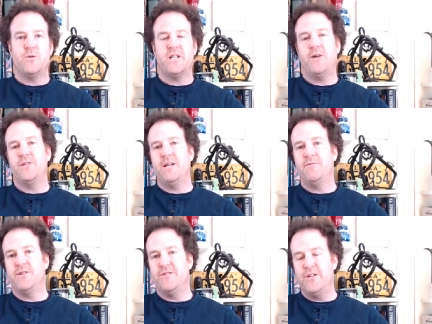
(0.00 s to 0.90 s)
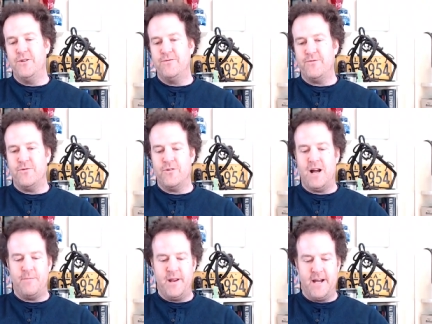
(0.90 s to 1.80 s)
which I was able to do for
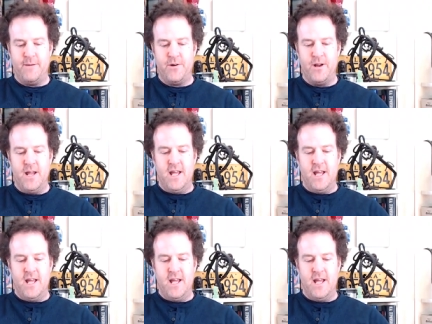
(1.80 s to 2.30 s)
Oppenheimer.